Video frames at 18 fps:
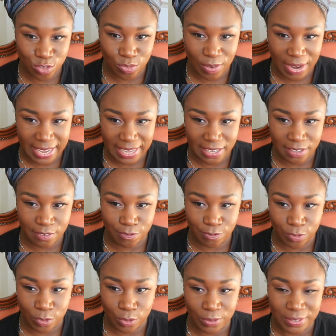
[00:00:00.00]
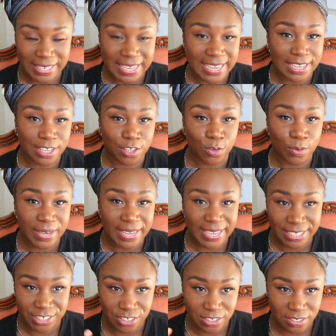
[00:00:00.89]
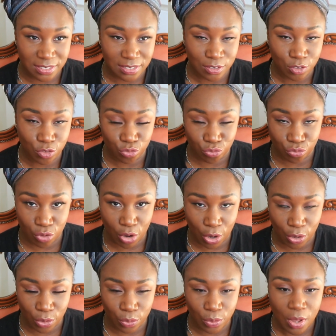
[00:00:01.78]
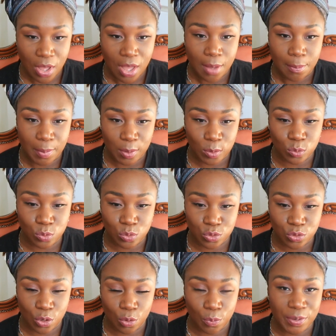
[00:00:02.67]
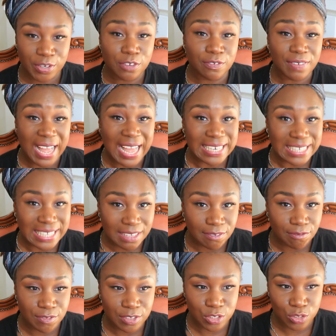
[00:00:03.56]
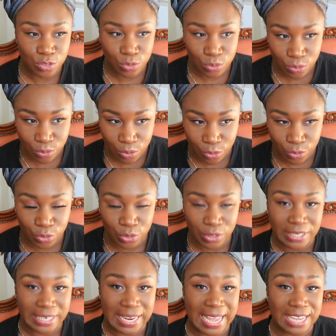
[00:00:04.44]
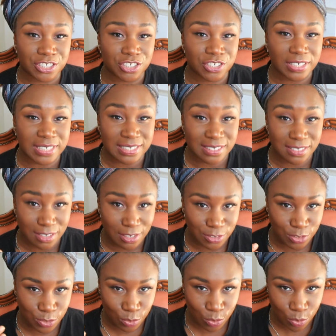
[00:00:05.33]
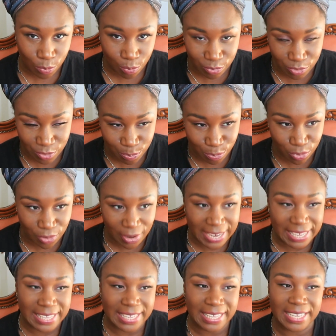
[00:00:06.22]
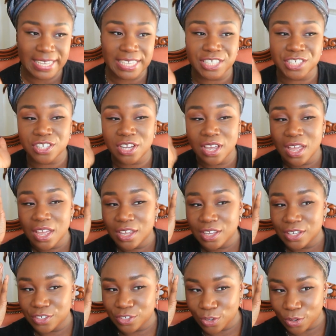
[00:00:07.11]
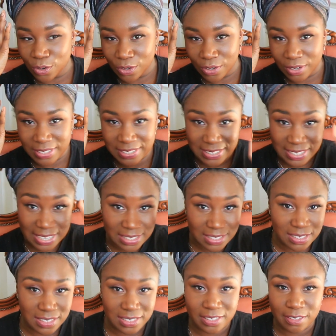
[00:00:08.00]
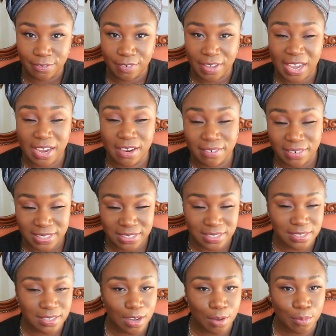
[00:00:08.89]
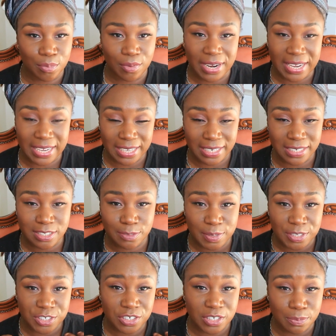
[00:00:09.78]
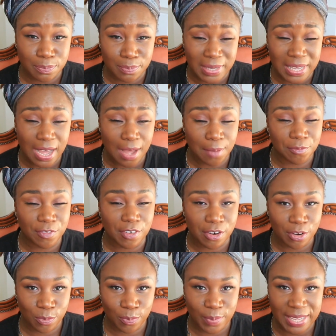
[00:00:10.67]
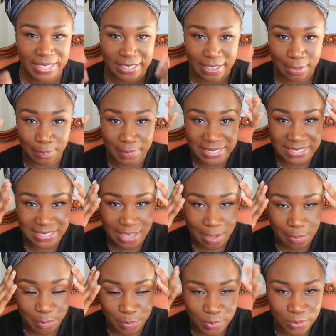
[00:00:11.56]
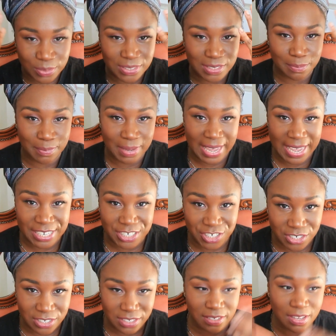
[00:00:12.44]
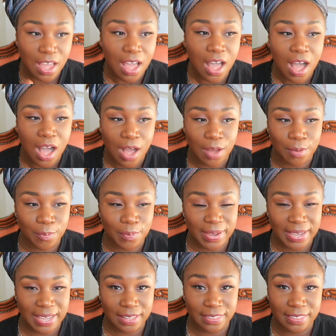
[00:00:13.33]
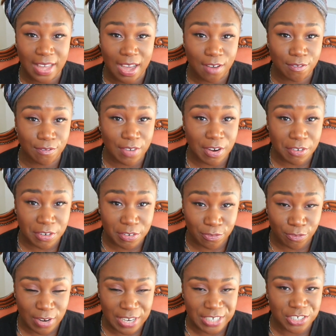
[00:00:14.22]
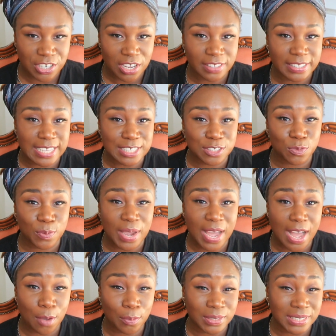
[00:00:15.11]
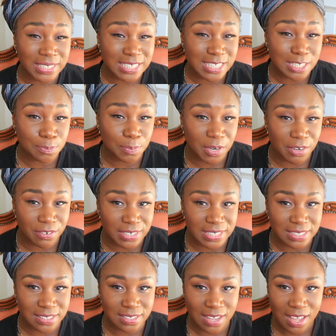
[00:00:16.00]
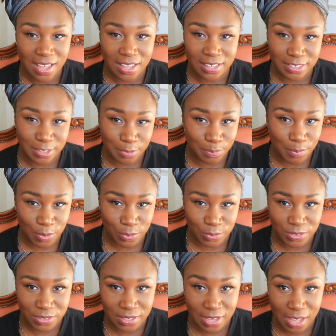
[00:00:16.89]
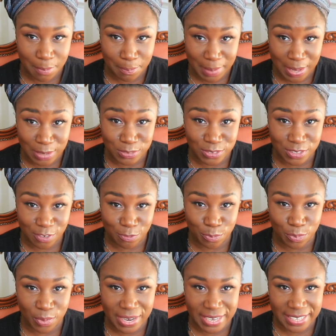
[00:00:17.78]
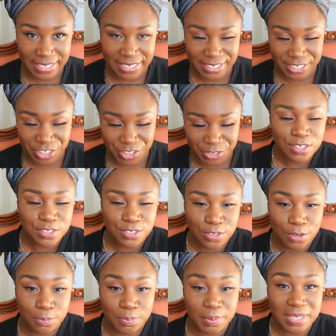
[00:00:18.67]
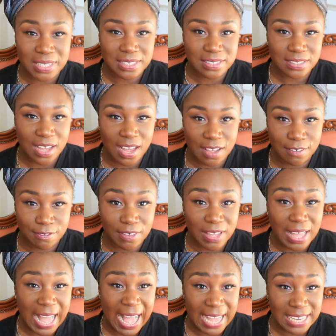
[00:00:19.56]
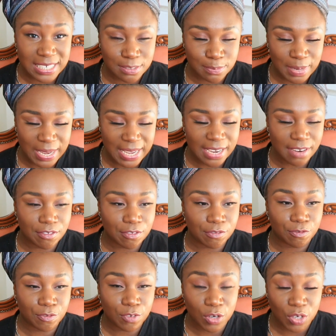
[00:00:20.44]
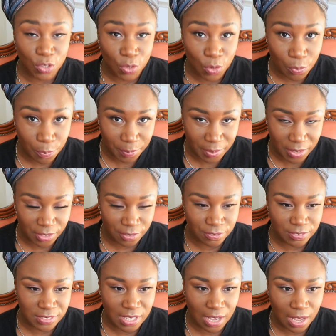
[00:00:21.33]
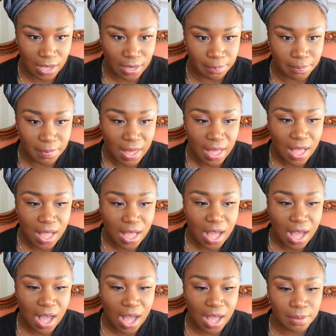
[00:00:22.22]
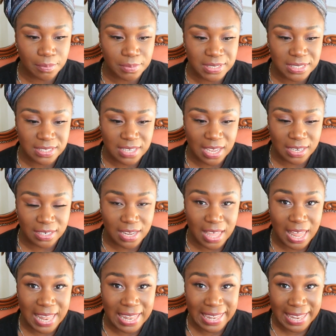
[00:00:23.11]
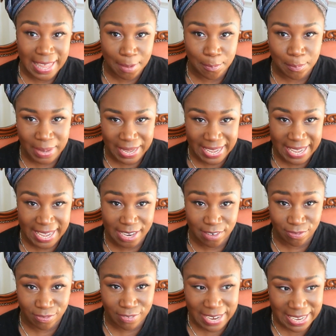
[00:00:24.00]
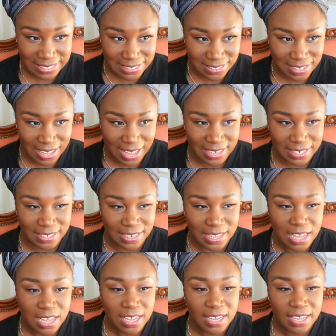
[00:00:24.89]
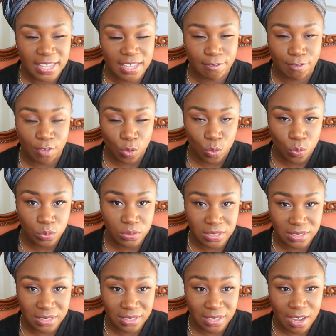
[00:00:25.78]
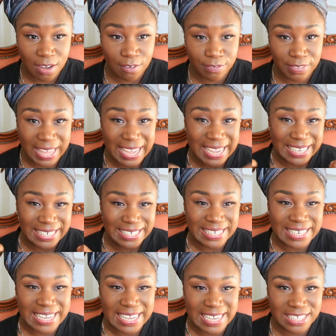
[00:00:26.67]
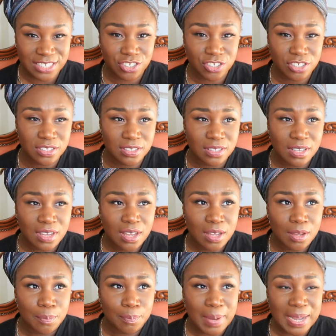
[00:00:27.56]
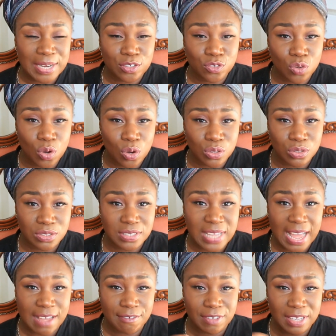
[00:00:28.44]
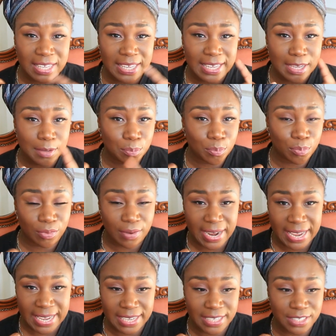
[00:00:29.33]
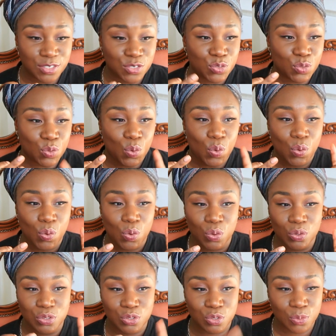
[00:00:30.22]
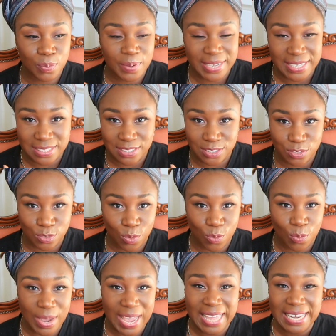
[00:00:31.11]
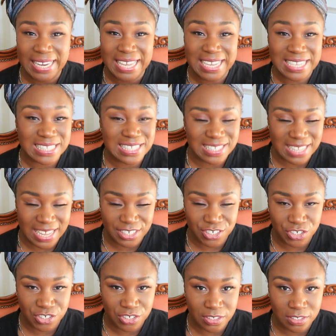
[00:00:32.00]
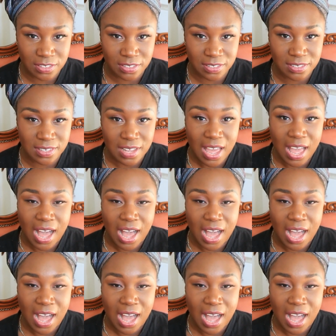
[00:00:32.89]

great for letting your hair just grow, but also when you've had it in for too long, you can actually start to cause breakage. Your sensitive areas start breaking. Especially me, I'm very aware that my temples and my edges are very fragile. That's where I will experience the most amount of breakage. So because I've had my hair in for a long period of time, I would then let my hair rest and give it all the love that it needs, just by not having it in braids or twists or any extensions.